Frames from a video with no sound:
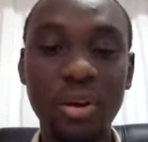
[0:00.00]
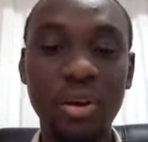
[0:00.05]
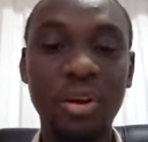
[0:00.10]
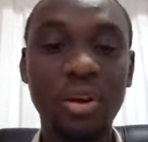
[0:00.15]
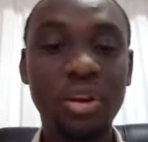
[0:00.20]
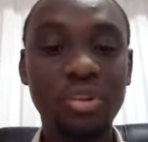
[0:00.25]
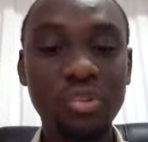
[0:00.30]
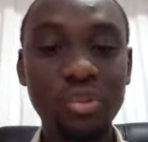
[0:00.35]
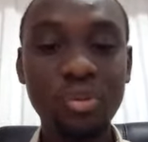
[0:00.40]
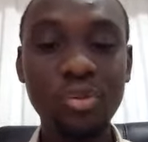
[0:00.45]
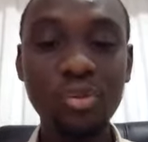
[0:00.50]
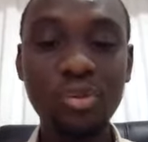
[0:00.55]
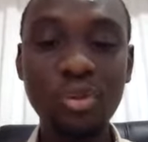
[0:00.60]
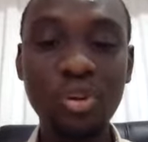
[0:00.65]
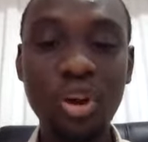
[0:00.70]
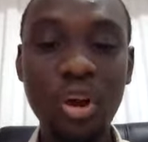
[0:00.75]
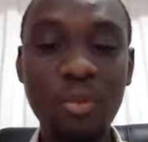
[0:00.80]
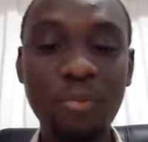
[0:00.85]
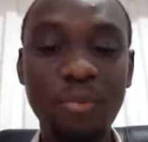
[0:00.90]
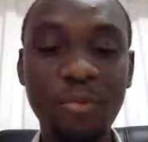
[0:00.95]
So Google
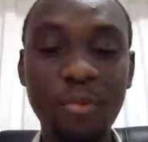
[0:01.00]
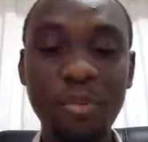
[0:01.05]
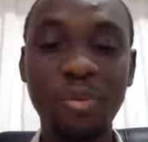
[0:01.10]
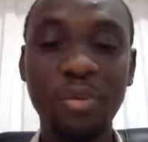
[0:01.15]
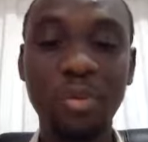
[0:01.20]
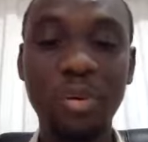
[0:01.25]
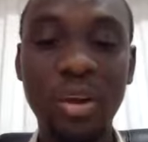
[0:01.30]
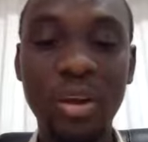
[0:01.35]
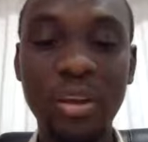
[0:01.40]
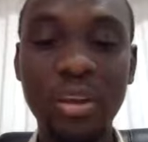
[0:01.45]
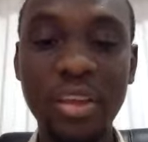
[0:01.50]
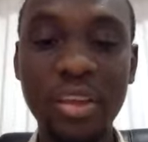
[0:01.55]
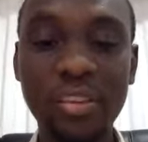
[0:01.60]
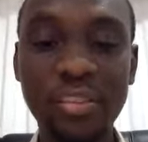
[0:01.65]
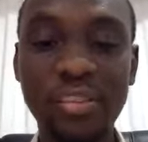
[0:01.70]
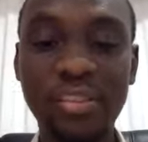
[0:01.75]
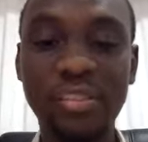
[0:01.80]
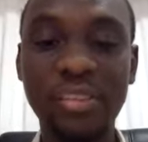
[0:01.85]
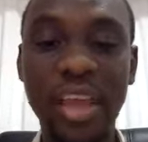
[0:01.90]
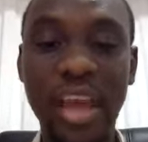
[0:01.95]
Kubeflow
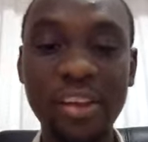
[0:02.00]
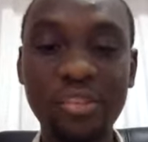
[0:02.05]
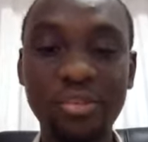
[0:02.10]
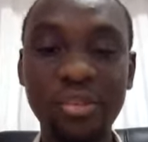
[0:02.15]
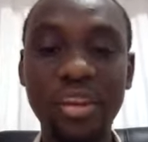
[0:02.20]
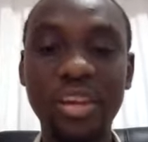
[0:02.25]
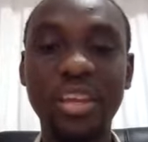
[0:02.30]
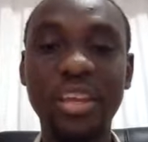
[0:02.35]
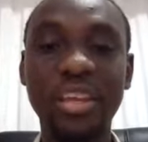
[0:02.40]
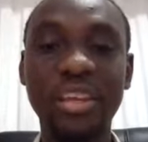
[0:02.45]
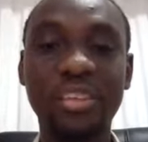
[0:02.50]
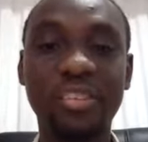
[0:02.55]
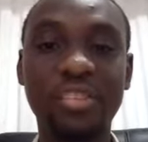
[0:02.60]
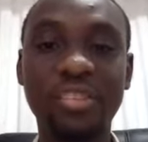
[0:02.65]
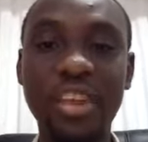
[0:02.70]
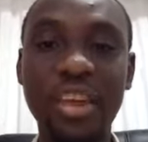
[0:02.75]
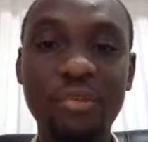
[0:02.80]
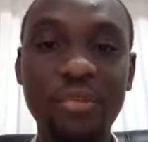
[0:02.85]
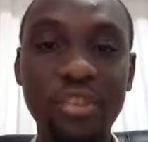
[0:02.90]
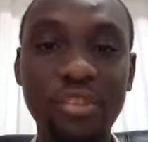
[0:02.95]
is actually a
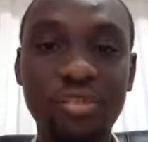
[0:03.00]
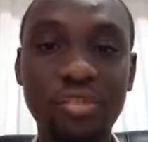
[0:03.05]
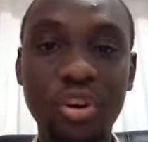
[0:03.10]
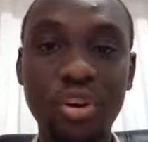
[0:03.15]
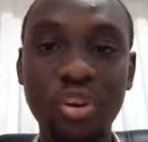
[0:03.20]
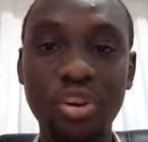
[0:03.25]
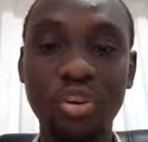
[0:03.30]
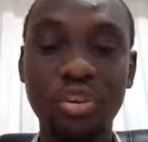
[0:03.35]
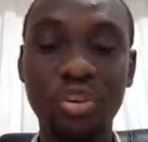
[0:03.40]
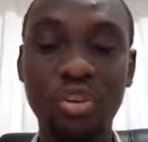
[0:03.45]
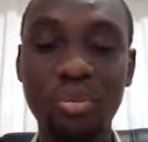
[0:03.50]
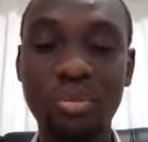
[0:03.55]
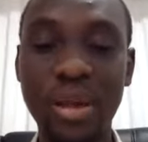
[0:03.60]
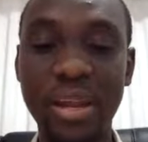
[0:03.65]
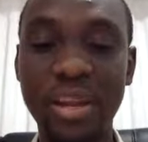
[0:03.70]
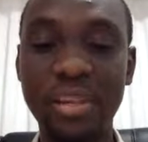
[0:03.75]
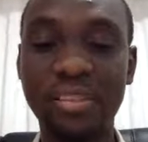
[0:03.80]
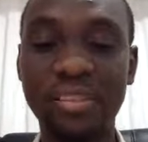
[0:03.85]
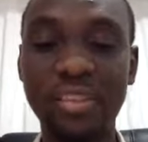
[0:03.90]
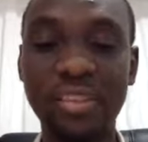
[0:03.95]
service running on
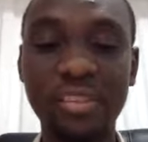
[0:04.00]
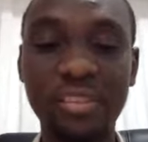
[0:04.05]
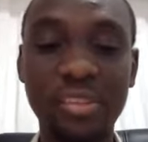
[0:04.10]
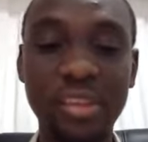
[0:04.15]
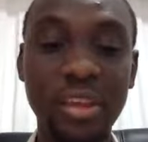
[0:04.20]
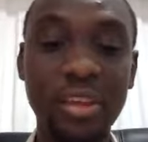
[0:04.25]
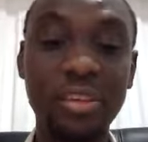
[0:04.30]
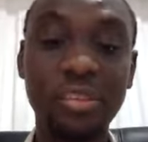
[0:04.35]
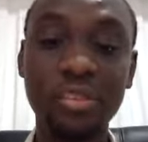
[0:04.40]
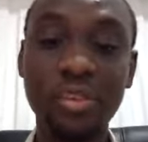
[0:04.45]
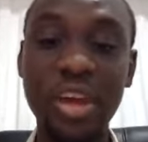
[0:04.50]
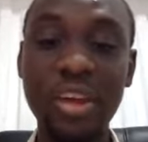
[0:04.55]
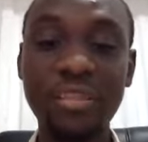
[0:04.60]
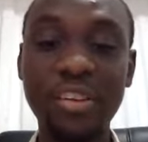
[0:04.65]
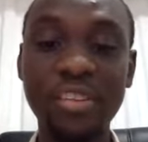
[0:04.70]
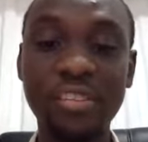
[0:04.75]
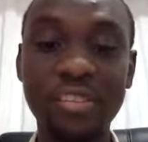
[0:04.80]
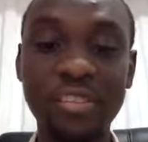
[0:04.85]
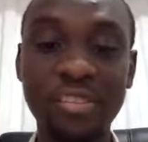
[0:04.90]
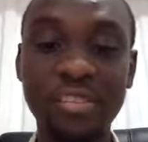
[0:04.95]
Kubernetes. So
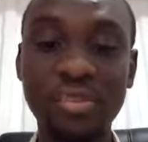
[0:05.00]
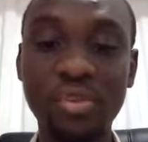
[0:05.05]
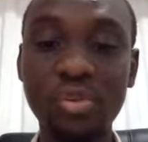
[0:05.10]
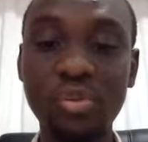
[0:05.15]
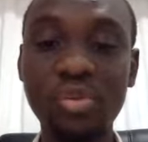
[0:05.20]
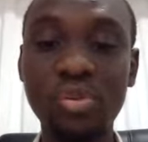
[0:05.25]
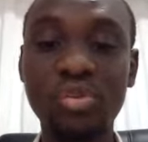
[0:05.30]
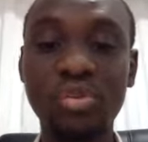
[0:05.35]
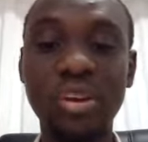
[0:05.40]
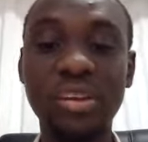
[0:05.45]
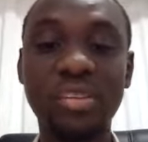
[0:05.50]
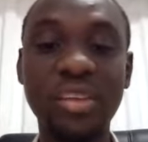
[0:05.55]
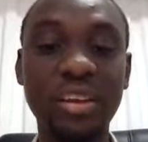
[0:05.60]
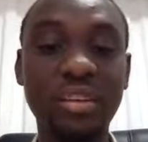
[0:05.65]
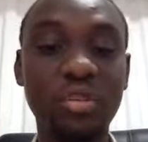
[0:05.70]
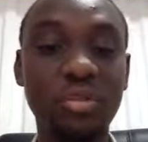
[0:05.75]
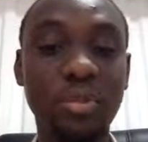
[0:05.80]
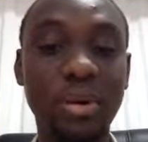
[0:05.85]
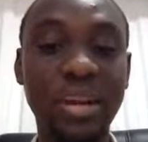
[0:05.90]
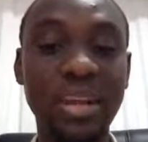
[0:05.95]
ever since Google
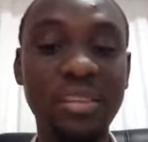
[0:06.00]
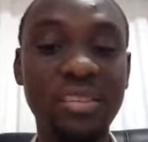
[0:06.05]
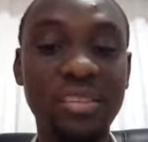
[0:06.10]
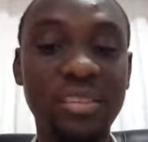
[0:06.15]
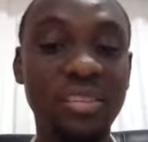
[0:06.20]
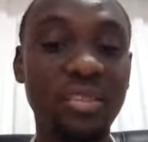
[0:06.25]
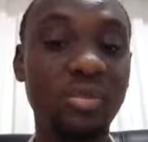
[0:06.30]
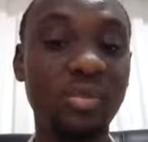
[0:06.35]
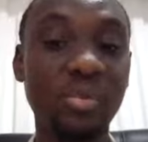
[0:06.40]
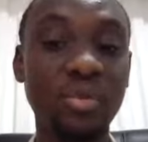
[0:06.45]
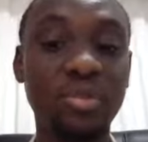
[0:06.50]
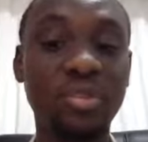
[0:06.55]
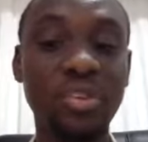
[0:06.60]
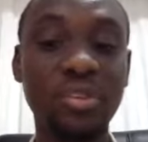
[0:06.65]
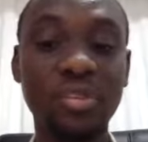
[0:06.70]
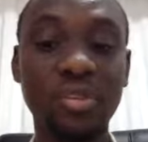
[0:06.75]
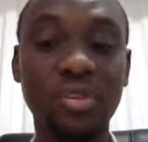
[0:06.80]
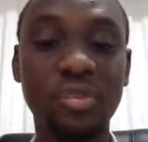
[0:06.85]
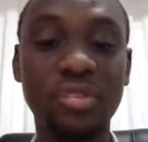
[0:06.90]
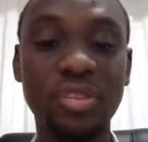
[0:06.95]
created Kubernetes, an open
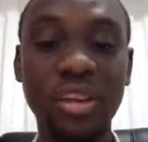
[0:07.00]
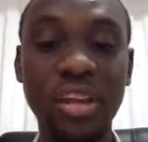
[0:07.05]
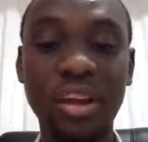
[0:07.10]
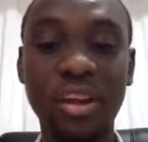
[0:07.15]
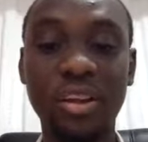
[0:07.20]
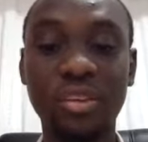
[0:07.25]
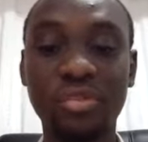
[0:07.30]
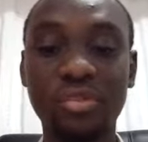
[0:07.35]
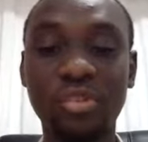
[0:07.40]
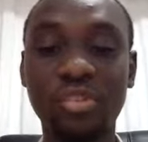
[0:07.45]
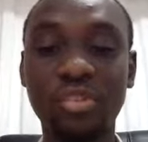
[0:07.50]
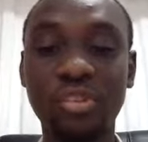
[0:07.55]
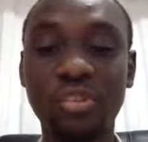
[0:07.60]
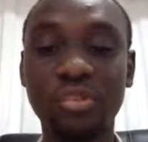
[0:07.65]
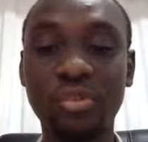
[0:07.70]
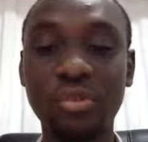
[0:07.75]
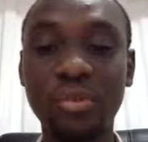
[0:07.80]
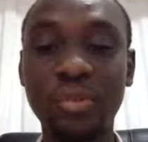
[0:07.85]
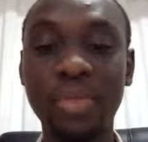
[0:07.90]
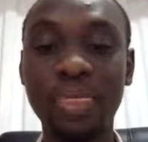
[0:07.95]
source container orchestration
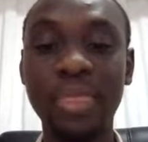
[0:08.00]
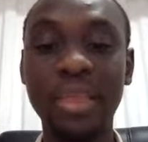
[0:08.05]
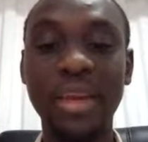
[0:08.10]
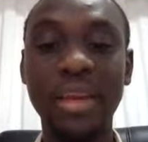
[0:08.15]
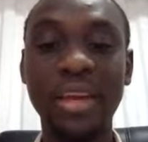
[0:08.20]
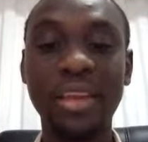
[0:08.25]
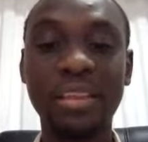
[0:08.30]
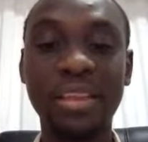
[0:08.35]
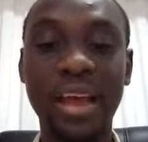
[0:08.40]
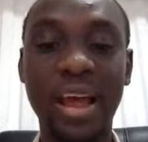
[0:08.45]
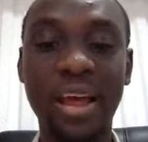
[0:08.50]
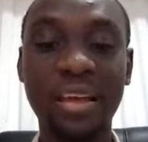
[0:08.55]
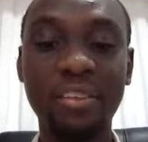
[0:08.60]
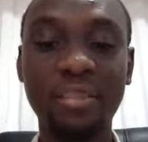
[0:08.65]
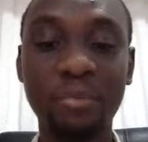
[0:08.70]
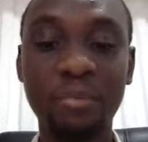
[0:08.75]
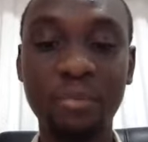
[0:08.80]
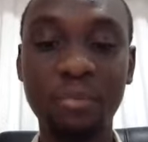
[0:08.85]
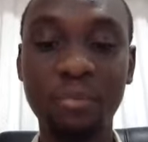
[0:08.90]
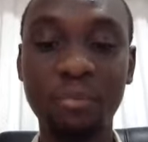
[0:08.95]
tool, it has
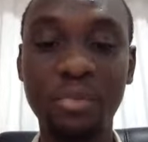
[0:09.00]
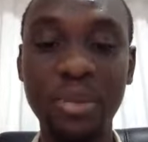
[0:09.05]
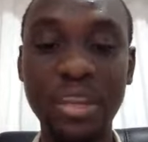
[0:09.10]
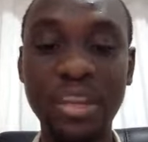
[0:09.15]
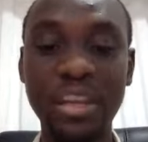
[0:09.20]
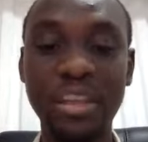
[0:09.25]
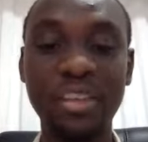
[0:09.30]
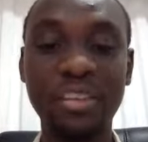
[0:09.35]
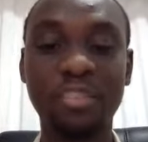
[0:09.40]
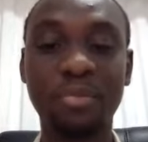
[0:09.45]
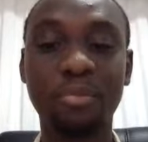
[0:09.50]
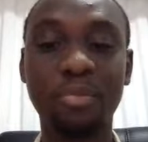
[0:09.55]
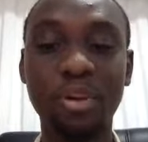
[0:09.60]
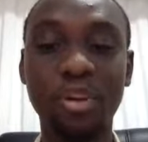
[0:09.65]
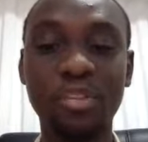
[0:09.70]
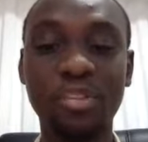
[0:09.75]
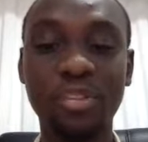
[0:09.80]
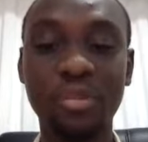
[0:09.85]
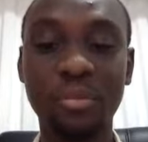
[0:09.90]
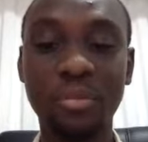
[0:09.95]
been its
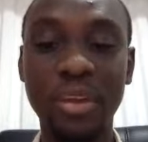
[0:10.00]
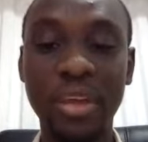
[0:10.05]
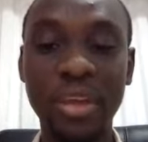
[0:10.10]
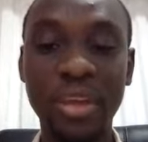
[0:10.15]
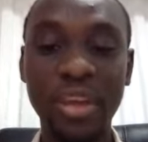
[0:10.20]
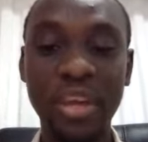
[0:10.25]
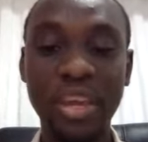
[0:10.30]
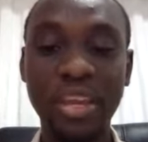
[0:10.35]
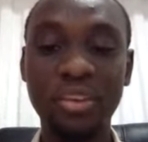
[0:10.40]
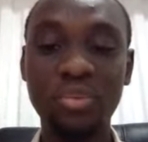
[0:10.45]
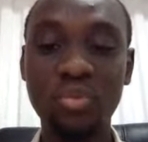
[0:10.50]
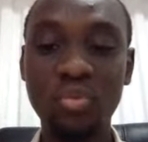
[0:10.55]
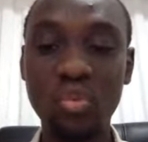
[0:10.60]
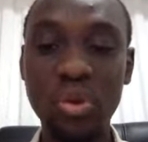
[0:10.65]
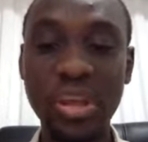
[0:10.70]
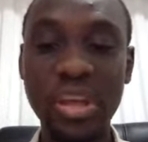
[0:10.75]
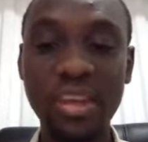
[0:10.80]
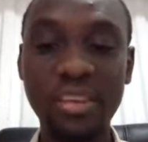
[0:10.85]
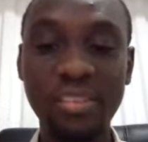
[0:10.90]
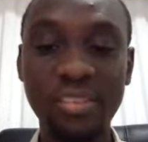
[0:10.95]
blossom in
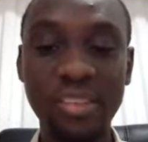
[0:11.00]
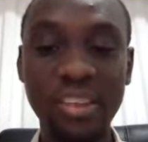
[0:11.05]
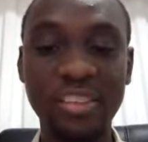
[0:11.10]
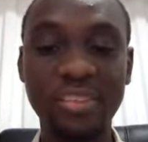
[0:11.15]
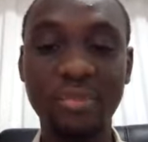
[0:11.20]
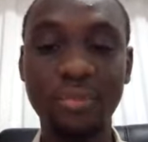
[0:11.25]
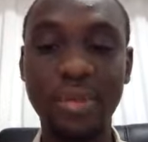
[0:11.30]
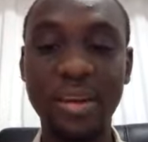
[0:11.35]
ways it